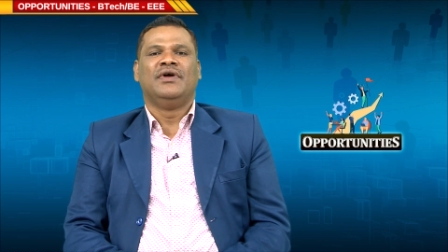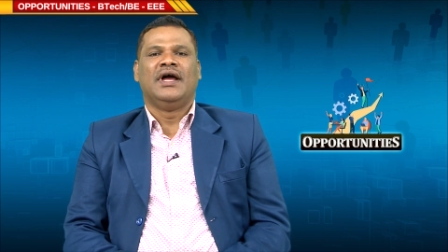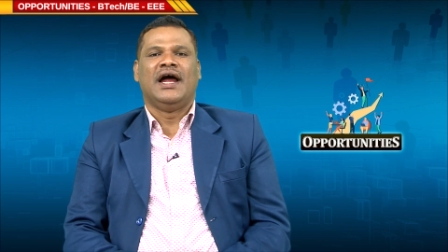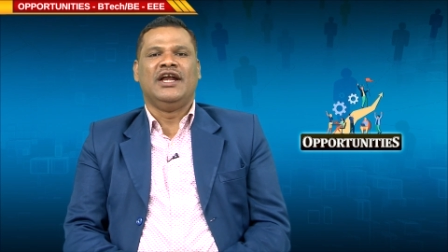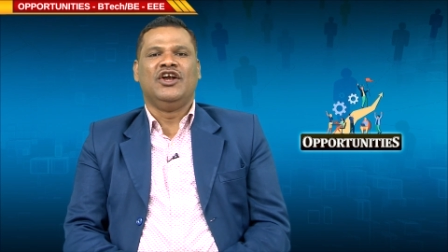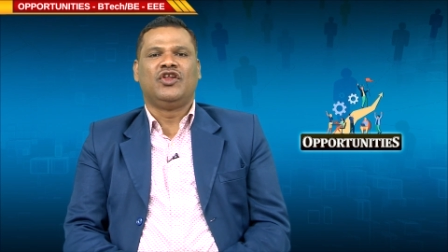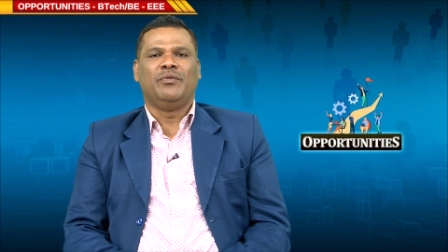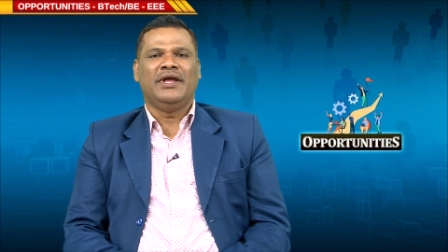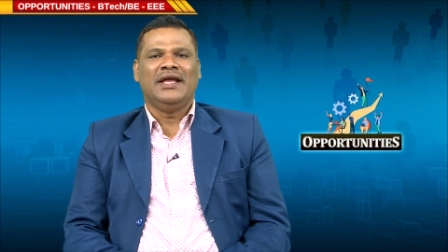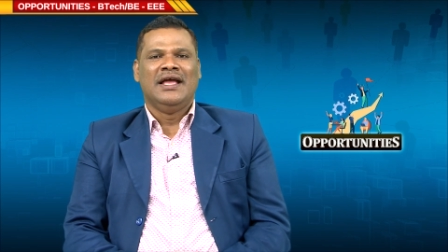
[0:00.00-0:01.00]
and need to
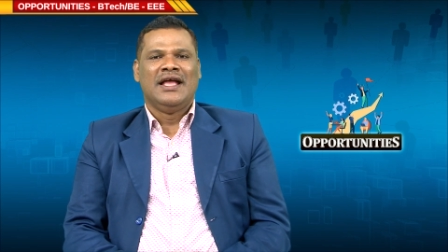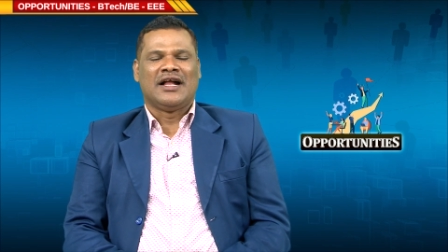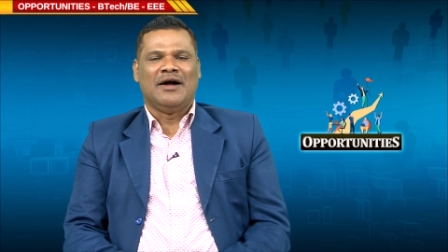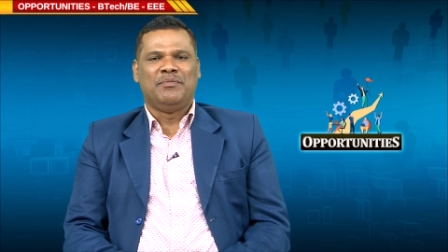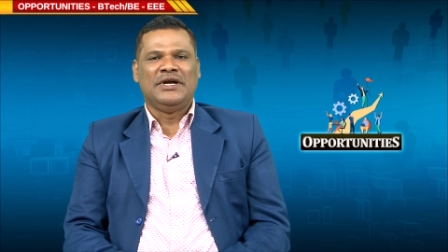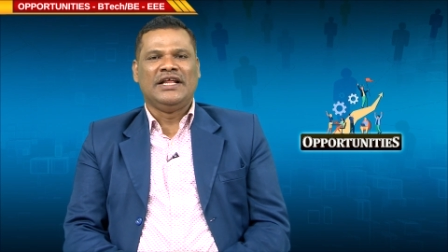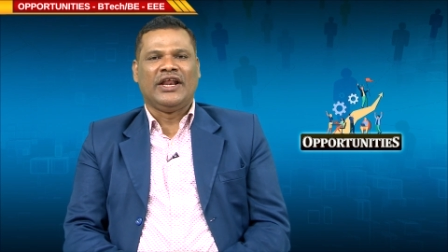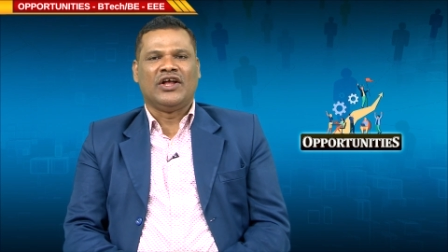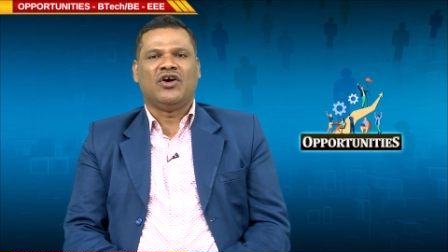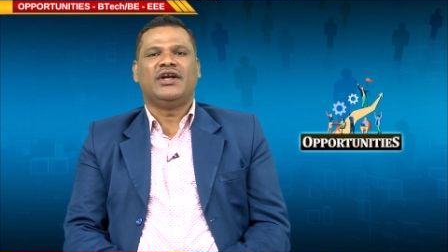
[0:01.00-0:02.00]
be completely
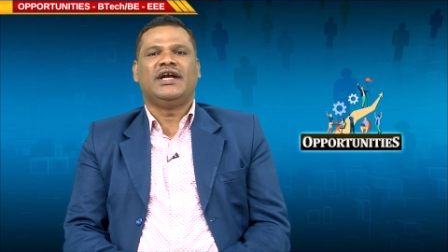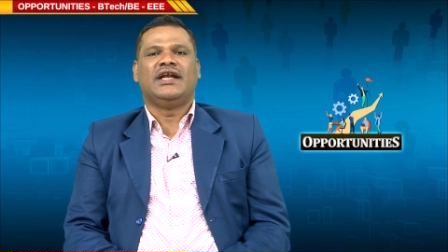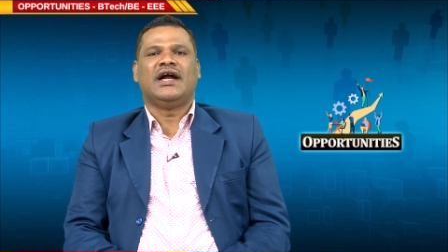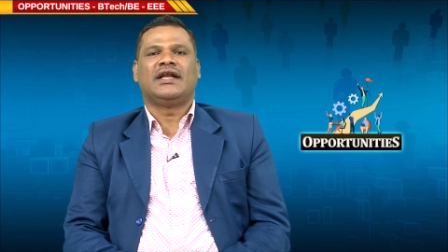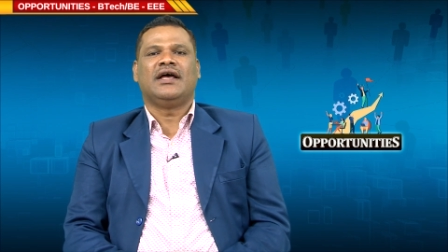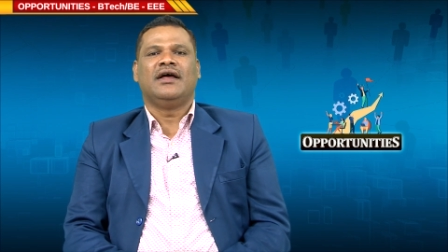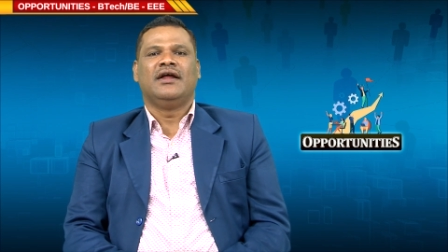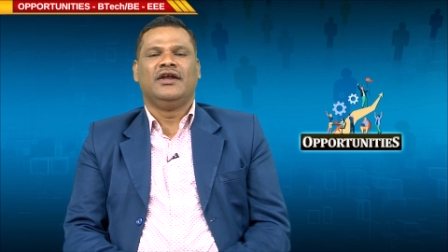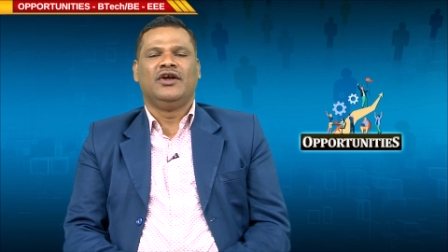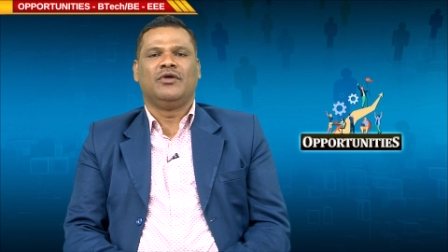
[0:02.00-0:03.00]
recorded data
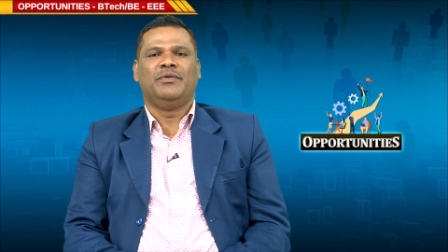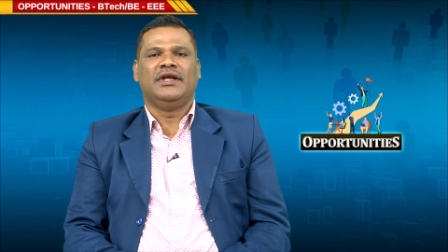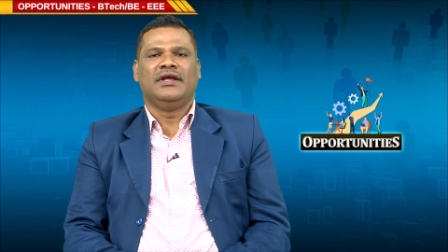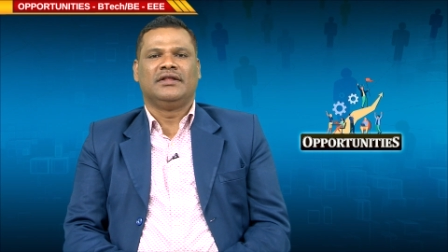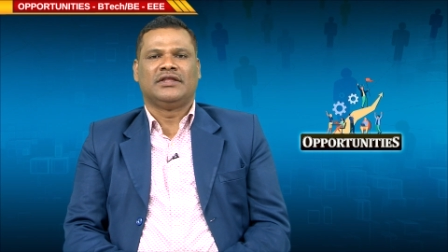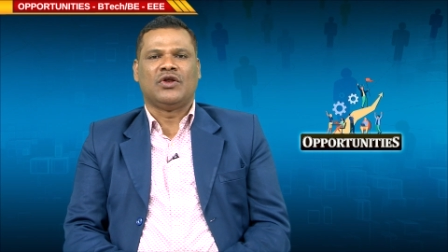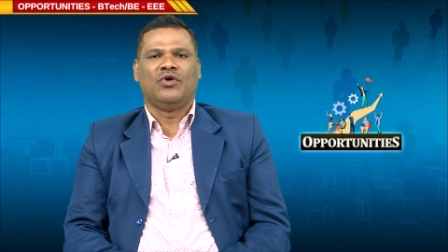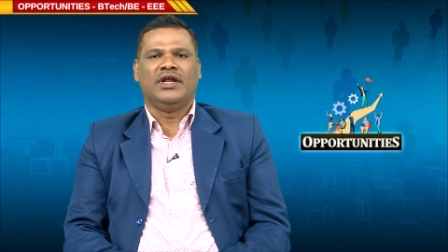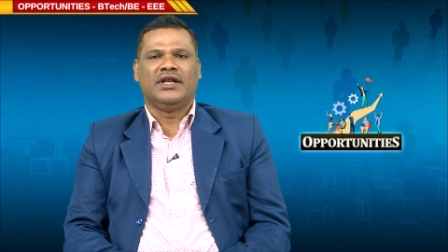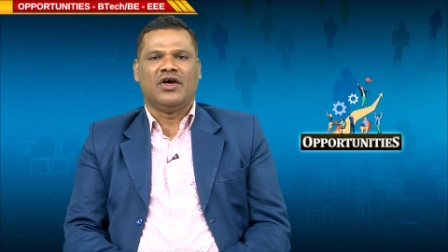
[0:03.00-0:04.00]
need to be
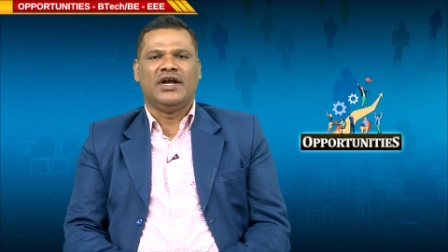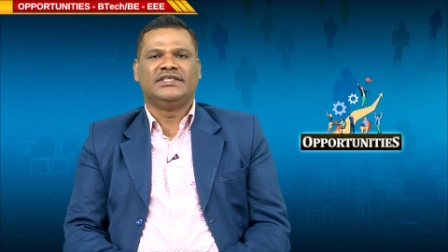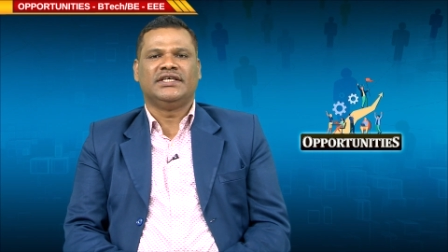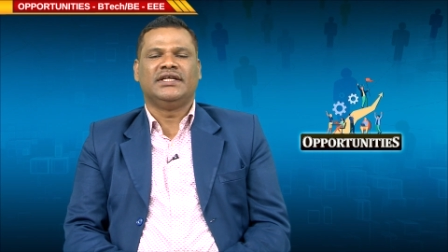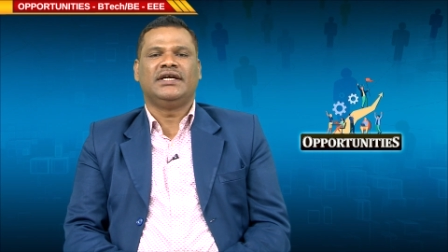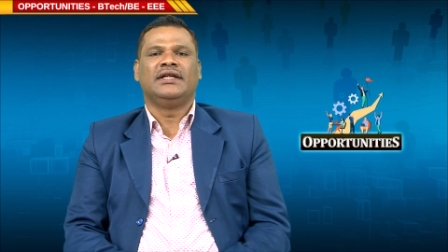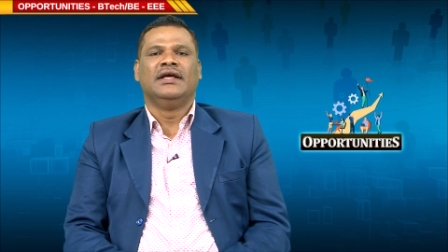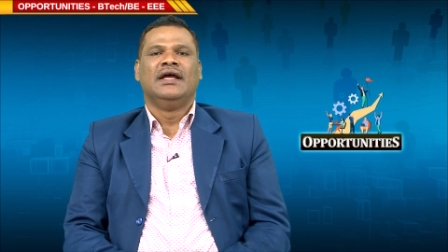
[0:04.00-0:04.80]
thoroughly knowledge on that